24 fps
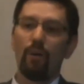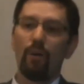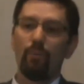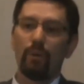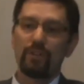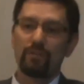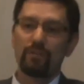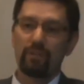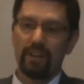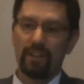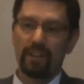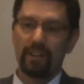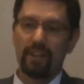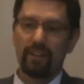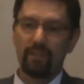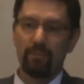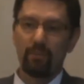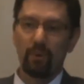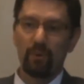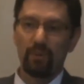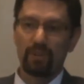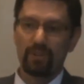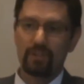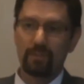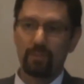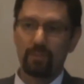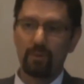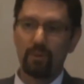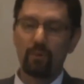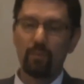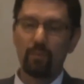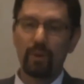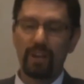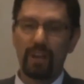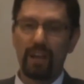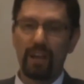We try to give them all the
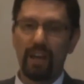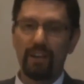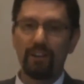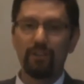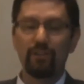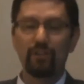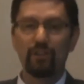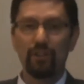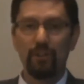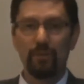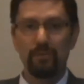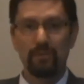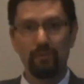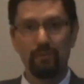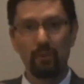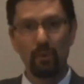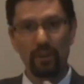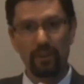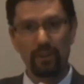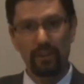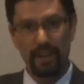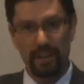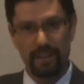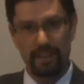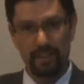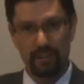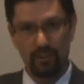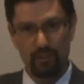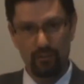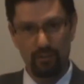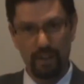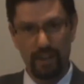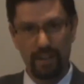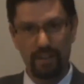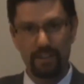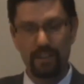support we can in terms of organising
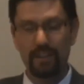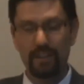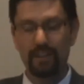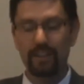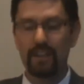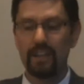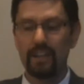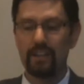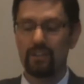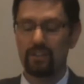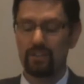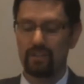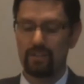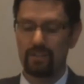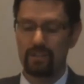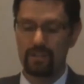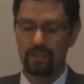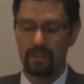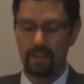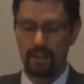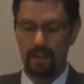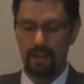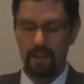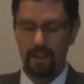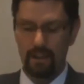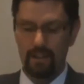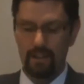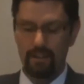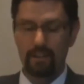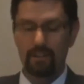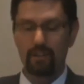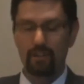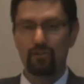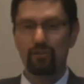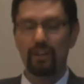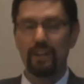trade delegations.
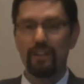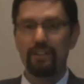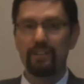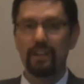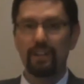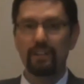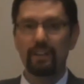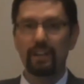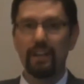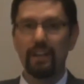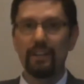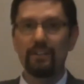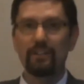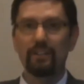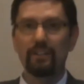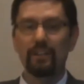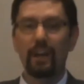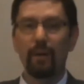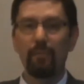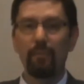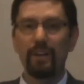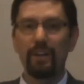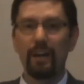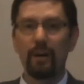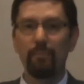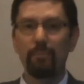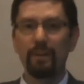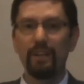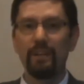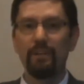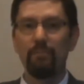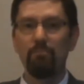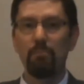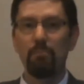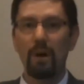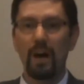There's a trade delegation coming
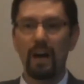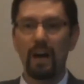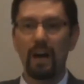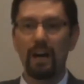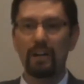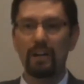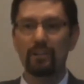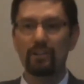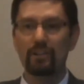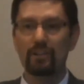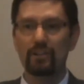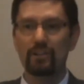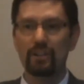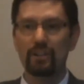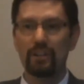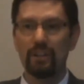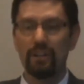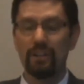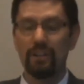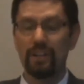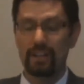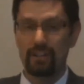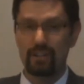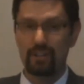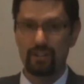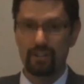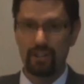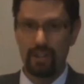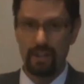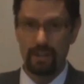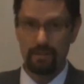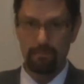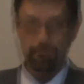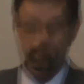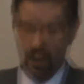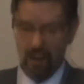up in March next
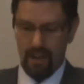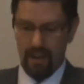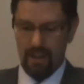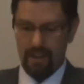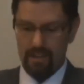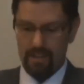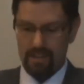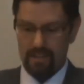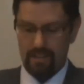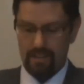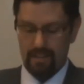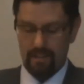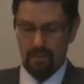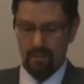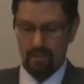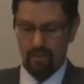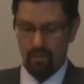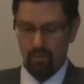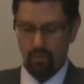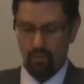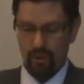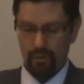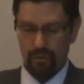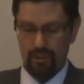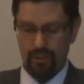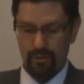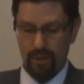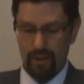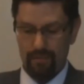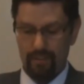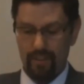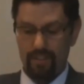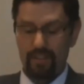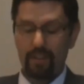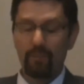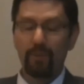year, and we'll do
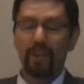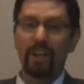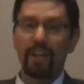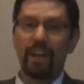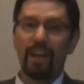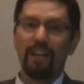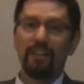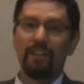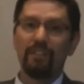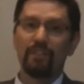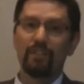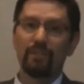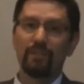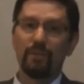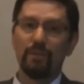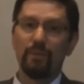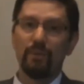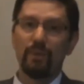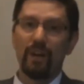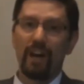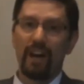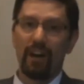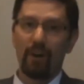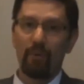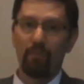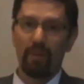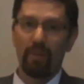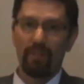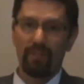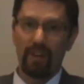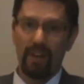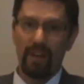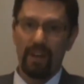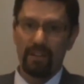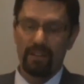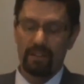everything we can to help with
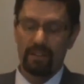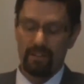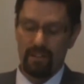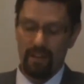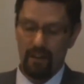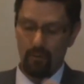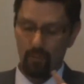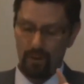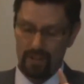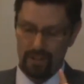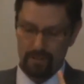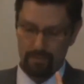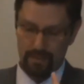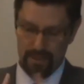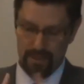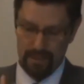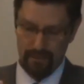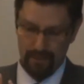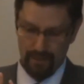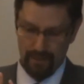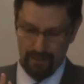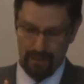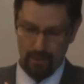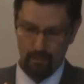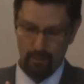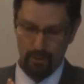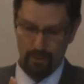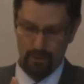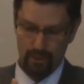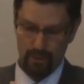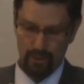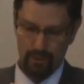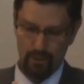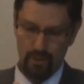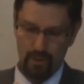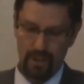that. And one specific thing we'll
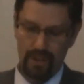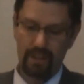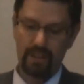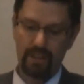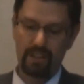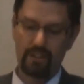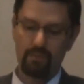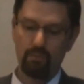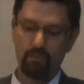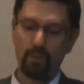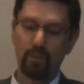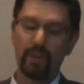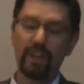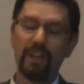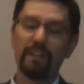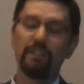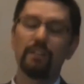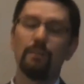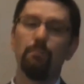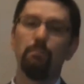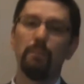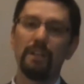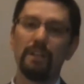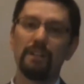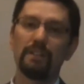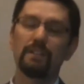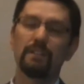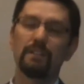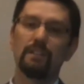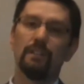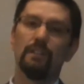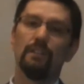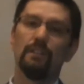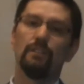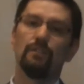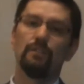do is we'll get a
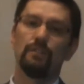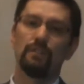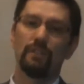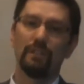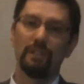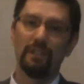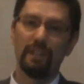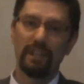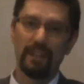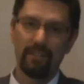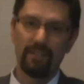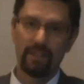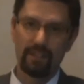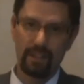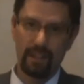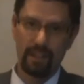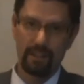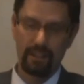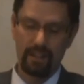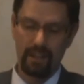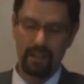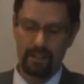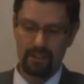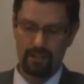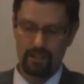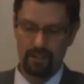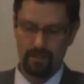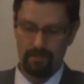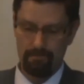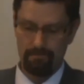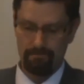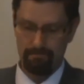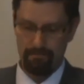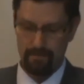minister to lead the delegation.